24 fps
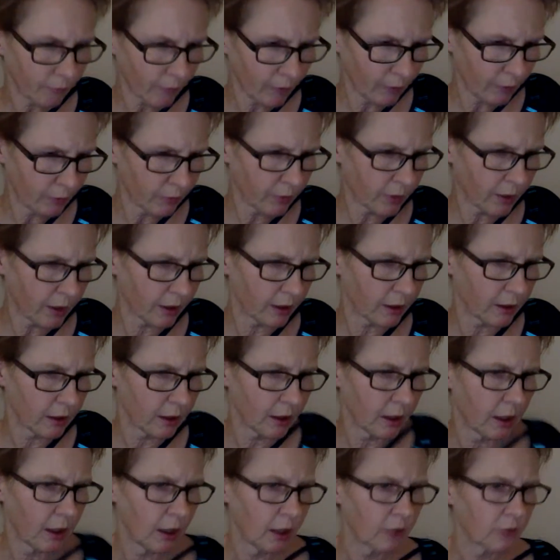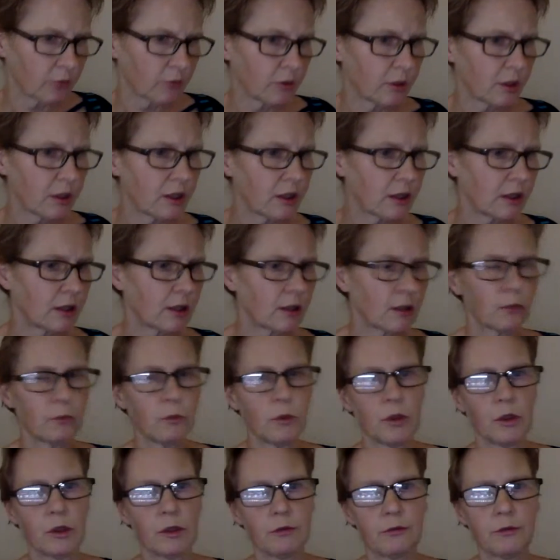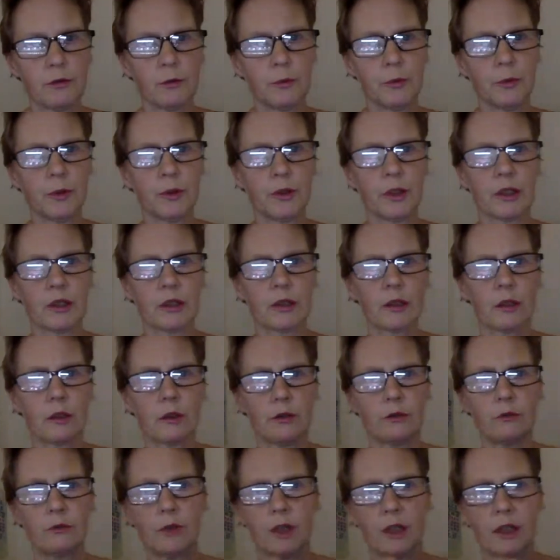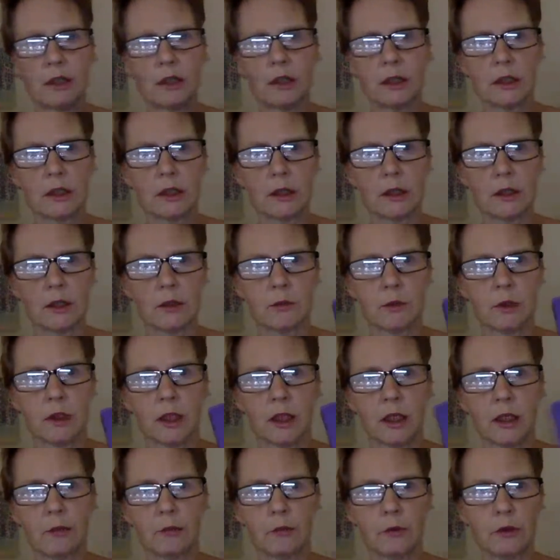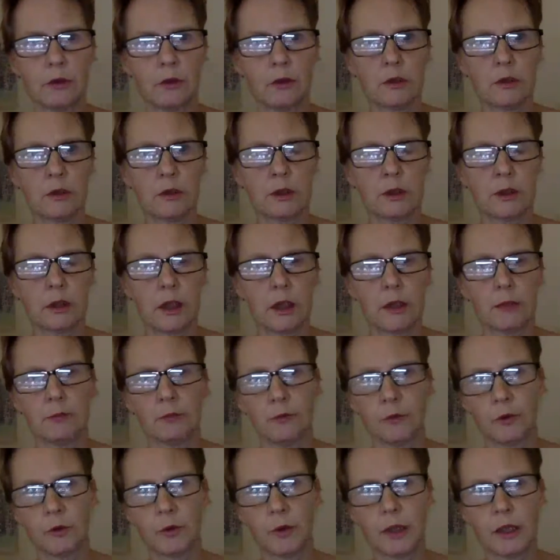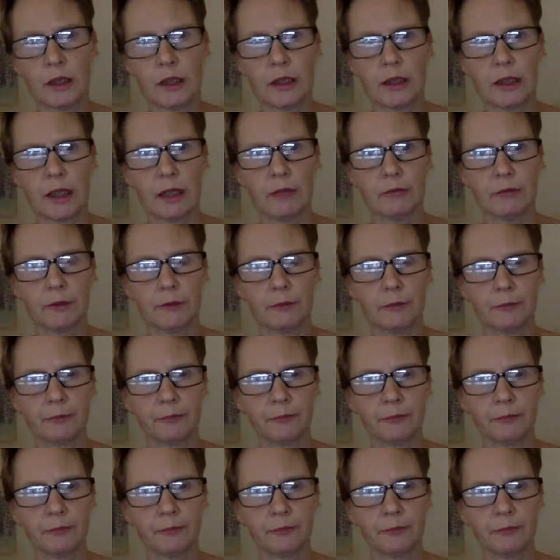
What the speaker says: Okay, so this is a wonderful book. I started writing this when I was 27,